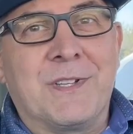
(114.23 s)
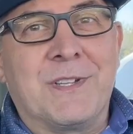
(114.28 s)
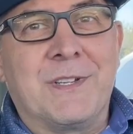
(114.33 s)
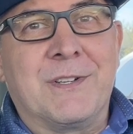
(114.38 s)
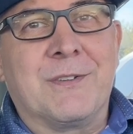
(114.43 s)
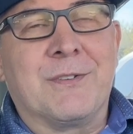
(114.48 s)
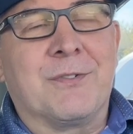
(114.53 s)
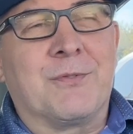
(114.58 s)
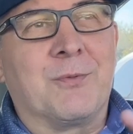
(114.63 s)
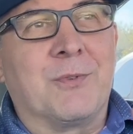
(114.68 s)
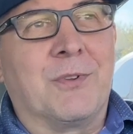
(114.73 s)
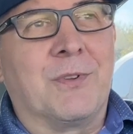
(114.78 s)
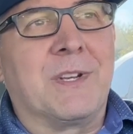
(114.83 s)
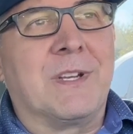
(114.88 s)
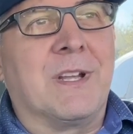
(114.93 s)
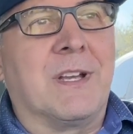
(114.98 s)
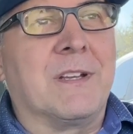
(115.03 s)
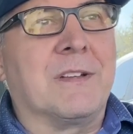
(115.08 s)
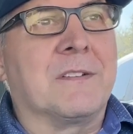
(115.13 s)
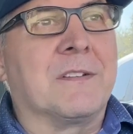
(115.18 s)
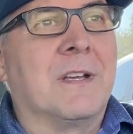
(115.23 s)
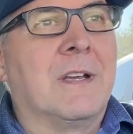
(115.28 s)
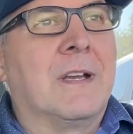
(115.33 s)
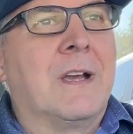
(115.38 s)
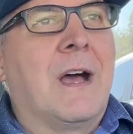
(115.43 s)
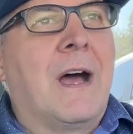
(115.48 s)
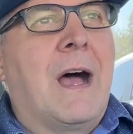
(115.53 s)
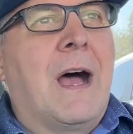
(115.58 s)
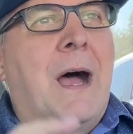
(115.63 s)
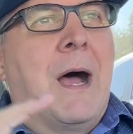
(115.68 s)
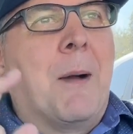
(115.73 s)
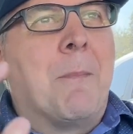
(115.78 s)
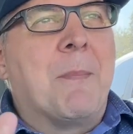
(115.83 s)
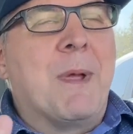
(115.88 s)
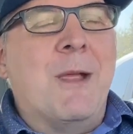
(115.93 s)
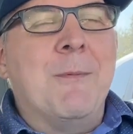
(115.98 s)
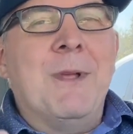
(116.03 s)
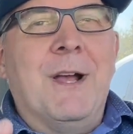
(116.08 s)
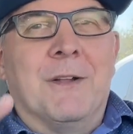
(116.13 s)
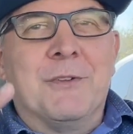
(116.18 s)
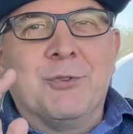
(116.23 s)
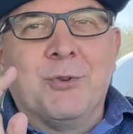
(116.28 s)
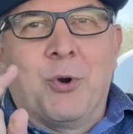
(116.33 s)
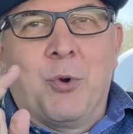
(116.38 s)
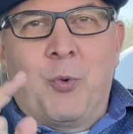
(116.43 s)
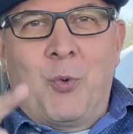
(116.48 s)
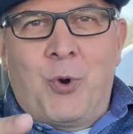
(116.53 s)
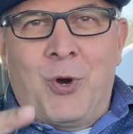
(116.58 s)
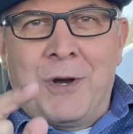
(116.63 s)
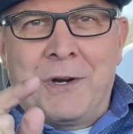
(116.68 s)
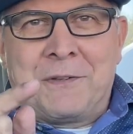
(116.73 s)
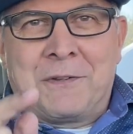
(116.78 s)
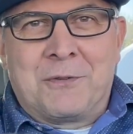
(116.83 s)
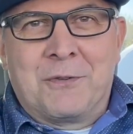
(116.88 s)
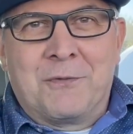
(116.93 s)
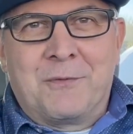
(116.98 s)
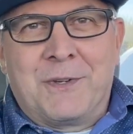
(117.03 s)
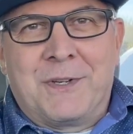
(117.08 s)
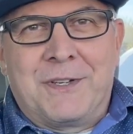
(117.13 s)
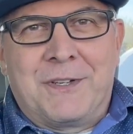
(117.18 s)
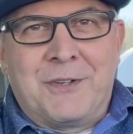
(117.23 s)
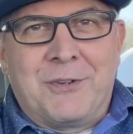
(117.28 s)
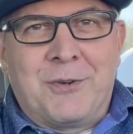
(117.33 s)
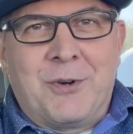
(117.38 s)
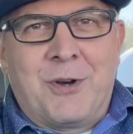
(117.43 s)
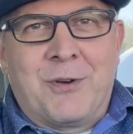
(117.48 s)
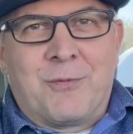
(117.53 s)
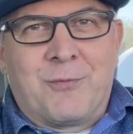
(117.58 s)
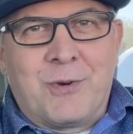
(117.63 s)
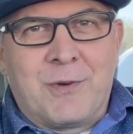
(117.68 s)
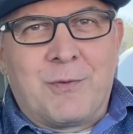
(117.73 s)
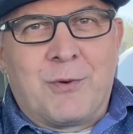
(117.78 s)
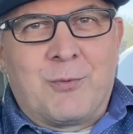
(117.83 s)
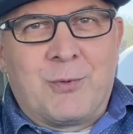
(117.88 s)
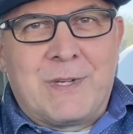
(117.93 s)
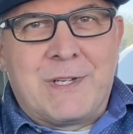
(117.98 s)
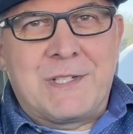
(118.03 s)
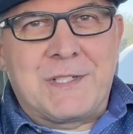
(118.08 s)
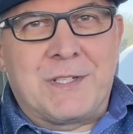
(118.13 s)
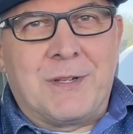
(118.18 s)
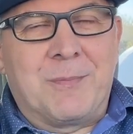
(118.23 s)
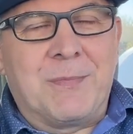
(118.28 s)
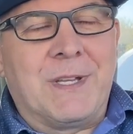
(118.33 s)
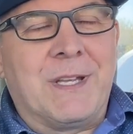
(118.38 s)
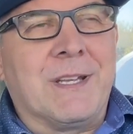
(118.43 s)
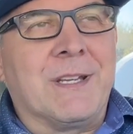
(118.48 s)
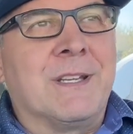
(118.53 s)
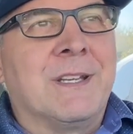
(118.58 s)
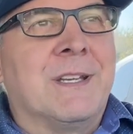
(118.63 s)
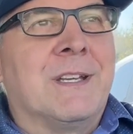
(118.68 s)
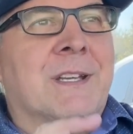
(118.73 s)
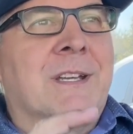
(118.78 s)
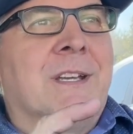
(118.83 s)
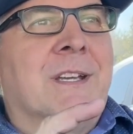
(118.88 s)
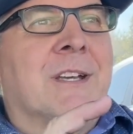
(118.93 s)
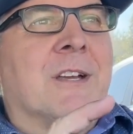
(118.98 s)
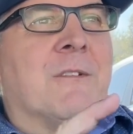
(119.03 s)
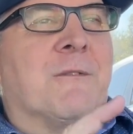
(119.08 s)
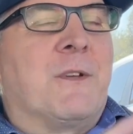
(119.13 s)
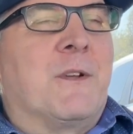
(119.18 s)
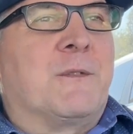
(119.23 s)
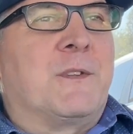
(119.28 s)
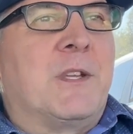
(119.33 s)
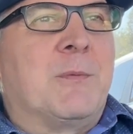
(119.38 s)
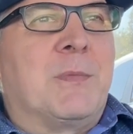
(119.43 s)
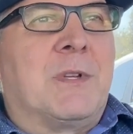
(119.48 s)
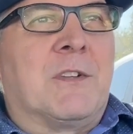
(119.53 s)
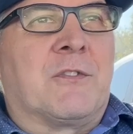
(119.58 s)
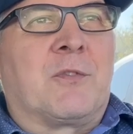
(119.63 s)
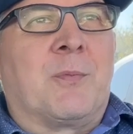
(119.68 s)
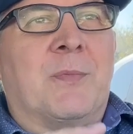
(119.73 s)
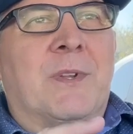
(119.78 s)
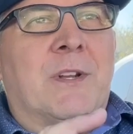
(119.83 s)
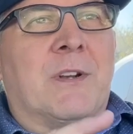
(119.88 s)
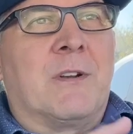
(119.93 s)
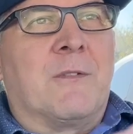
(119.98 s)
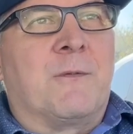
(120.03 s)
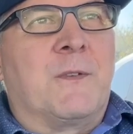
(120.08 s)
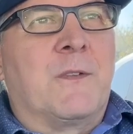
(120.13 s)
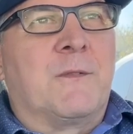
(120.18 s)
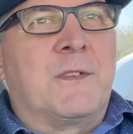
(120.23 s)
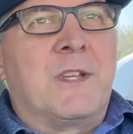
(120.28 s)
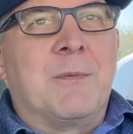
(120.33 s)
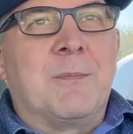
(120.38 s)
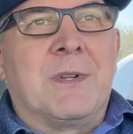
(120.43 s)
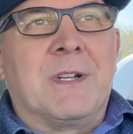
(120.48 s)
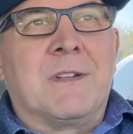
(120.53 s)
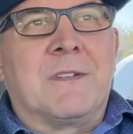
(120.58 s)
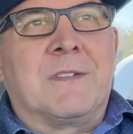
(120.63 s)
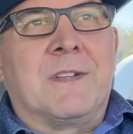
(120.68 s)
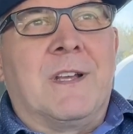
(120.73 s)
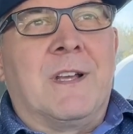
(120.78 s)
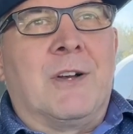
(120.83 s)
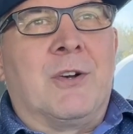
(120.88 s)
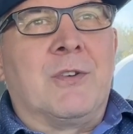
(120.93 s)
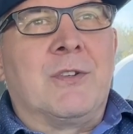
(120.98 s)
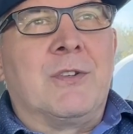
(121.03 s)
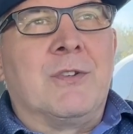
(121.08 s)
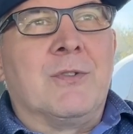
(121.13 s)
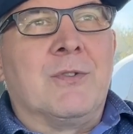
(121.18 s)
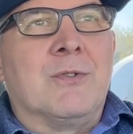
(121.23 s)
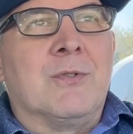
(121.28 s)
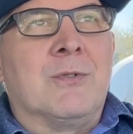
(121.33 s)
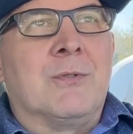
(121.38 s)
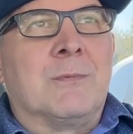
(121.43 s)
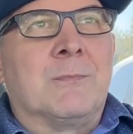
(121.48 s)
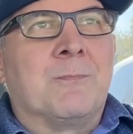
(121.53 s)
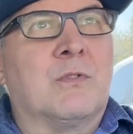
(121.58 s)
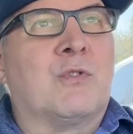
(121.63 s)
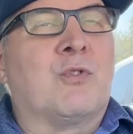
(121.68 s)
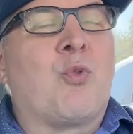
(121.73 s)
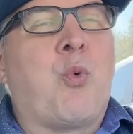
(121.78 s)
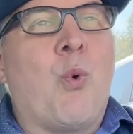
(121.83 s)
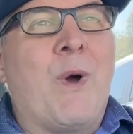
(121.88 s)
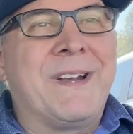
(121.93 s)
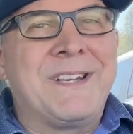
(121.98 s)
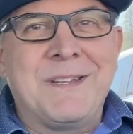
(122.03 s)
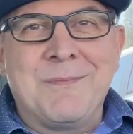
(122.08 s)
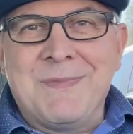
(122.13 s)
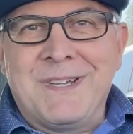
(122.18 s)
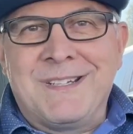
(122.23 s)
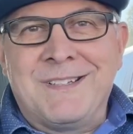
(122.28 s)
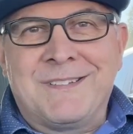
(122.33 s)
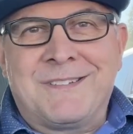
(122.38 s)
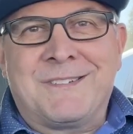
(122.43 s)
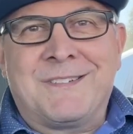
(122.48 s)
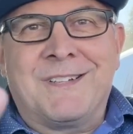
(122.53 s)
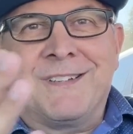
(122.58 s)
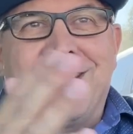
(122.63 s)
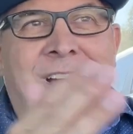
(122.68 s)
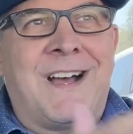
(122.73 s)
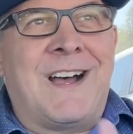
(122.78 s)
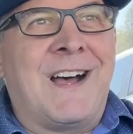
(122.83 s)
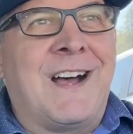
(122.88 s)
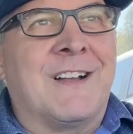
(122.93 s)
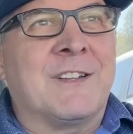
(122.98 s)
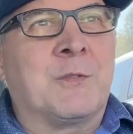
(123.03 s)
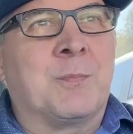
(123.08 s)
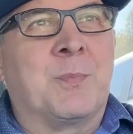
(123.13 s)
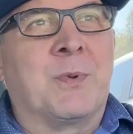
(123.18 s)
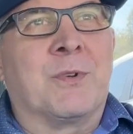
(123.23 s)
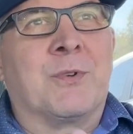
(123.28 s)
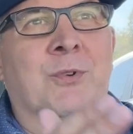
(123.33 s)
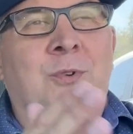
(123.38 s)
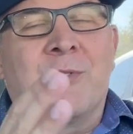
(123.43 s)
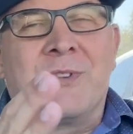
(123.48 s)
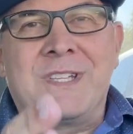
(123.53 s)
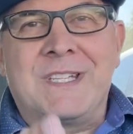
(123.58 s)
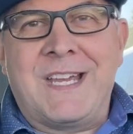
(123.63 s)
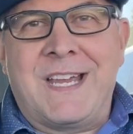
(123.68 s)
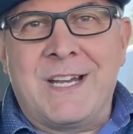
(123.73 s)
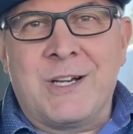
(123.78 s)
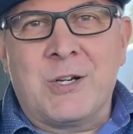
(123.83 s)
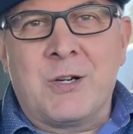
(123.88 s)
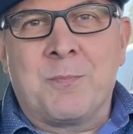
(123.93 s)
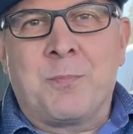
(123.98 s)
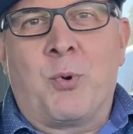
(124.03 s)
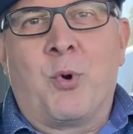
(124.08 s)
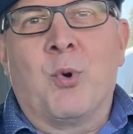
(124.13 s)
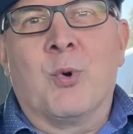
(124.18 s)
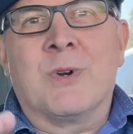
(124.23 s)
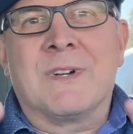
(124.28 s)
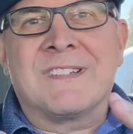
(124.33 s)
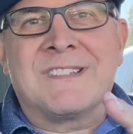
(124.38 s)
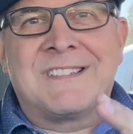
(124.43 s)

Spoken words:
years. Really nice. Maybe I'll do a walkthrough video of River Ridge someday. 15 minutes from there, 15 minutes to LU, 20 minutes to the hospital, the airport,